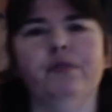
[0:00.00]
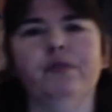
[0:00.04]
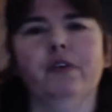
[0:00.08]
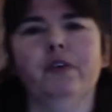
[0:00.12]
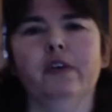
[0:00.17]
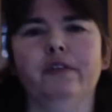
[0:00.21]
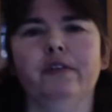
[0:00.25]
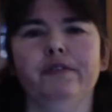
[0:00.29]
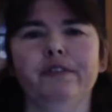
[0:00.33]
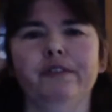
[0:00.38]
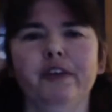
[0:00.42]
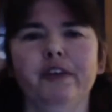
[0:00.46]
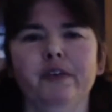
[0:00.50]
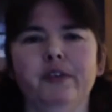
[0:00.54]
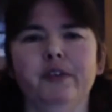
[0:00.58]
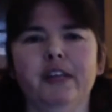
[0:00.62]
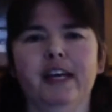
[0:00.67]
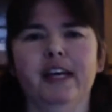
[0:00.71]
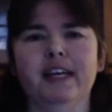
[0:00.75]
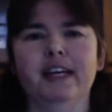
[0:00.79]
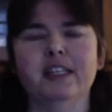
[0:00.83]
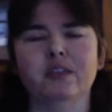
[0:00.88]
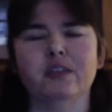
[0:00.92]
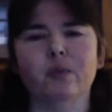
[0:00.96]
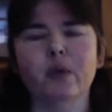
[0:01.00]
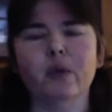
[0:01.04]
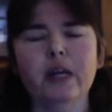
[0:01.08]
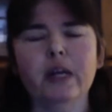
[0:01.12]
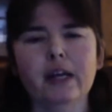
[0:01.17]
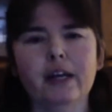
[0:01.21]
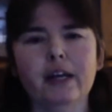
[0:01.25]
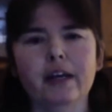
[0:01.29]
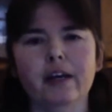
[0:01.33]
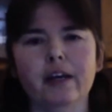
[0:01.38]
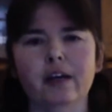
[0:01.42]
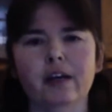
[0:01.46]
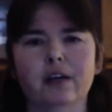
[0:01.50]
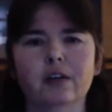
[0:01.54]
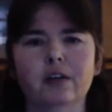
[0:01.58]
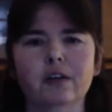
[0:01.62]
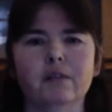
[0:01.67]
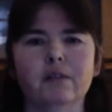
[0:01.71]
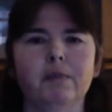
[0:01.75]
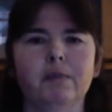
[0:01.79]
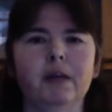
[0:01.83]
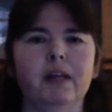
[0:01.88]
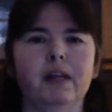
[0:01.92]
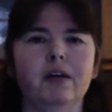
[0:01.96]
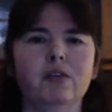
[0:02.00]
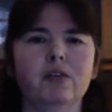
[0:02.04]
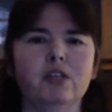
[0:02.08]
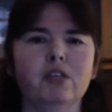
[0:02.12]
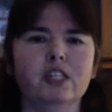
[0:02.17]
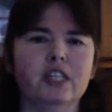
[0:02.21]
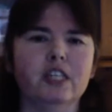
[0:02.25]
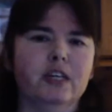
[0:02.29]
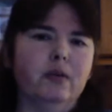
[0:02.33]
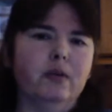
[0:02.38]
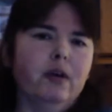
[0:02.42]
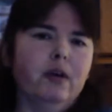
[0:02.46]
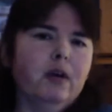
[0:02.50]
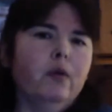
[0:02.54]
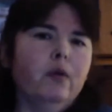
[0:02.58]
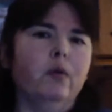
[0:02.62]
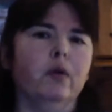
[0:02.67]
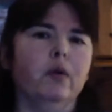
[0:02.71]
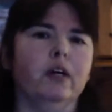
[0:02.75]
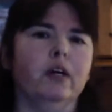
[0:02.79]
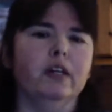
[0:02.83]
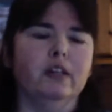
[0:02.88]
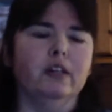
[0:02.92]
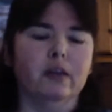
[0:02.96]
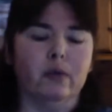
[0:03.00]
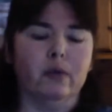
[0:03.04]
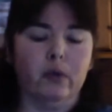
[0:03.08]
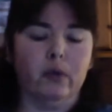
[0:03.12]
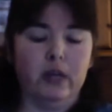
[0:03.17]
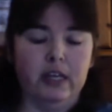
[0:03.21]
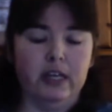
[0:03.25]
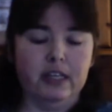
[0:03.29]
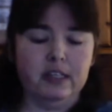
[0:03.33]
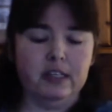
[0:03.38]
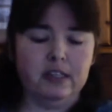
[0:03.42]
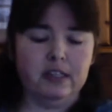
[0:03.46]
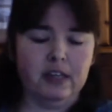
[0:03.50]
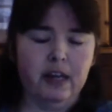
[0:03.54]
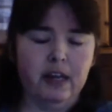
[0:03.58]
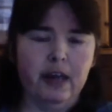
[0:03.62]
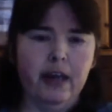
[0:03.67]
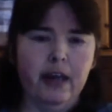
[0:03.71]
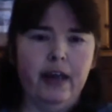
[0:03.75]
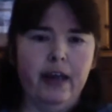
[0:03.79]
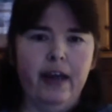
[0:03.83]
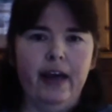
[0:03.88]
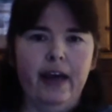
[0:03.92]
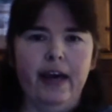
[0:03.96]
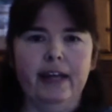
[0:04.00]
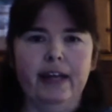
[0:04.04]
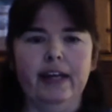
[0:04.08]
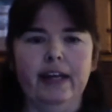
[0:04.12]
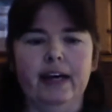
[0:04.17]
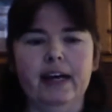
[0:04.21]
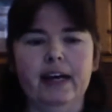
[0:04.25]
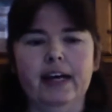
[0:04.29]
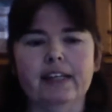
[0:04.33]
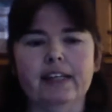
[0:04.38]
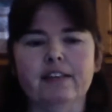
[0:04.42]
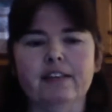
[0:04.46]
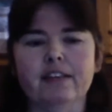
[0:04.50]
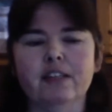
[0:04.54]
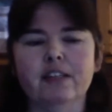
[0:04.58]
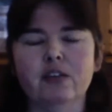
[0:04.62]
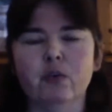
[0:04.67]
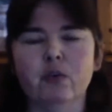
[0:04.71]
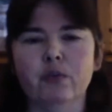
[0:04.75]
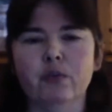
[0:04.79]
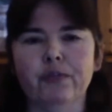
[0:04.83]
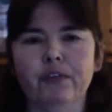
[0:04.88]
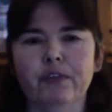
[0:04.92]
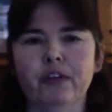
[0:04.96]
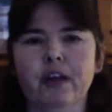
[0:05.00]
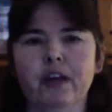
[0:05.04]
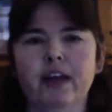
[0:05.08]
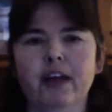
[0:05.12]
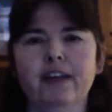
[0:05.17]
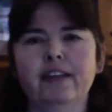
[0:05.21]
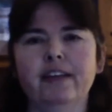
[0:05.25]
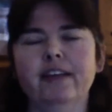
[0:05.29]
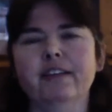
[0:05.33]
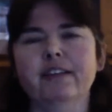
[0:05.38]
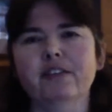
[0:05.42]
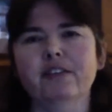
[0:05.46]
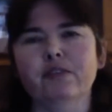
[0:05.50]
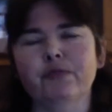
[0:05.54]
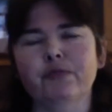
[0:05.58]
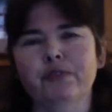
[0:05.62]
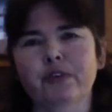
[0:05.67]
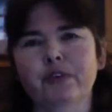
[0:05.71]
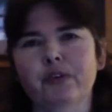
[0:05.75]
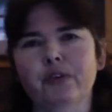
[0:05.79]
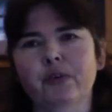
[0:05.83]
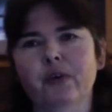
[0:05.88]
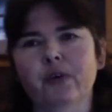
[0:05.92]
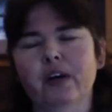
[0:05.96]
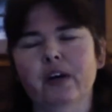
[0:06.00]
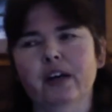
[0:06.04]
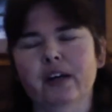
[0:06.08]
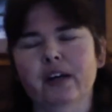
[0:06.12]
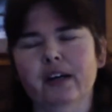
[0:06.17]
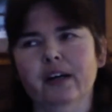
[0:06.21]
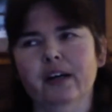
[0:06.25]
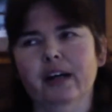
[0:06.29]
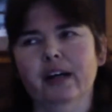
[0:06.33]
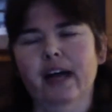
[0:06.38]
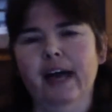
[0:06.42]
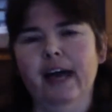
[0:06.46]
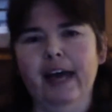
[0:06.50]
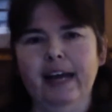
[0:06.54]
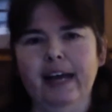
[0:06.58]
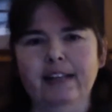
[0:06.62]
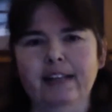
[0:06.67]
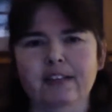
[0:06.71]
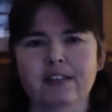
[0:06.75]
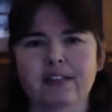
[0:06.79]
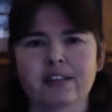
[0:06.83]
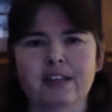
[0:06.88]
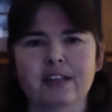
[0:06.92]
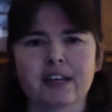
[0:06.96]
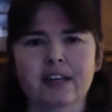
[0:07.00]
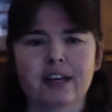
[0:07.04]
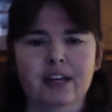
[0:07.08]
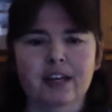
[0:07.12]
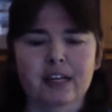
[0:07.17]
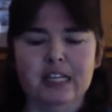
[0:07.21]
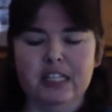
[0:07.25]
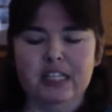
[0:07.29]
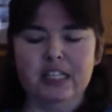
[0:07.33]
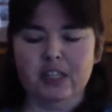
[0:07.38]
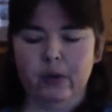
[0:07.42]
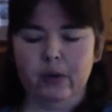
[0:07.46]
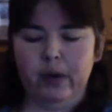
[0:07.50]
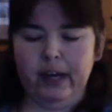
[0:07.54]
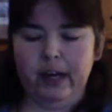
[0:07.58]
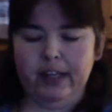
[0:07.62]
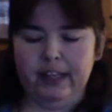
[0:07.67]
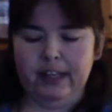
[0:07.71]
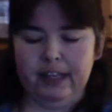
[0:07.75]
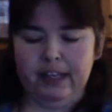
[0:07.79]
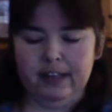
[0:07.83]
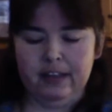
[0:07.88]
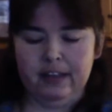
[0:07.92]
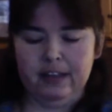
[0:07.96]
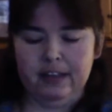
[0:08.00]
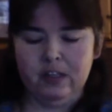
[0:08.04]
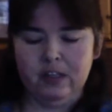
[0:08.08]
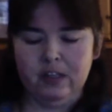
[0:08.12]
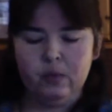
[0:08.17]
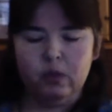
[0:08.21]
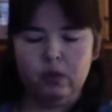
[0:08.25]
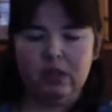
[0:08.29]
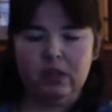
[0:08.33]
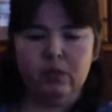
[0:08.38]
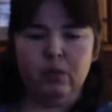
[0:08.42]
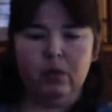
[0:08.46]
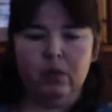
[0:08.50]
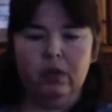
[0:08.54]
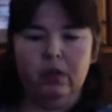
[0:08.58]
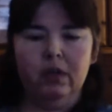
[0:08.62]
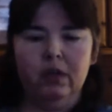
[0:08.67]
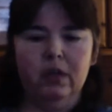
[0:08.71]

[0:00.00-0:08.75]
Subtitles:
for a few days, really cold, below 0 degrees, and I had to knit a few hats, so I did. This was